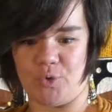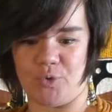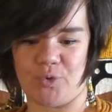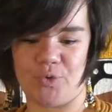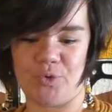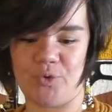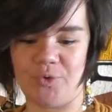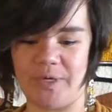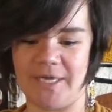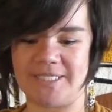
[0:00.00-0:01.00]
Ooh,
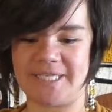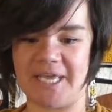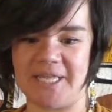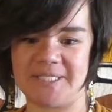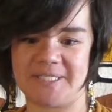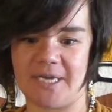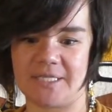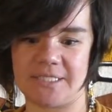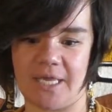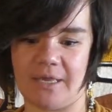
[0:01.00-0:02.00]
it's getting
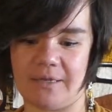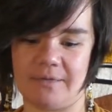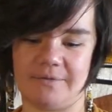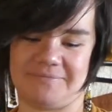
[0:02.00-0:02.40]
sucked in.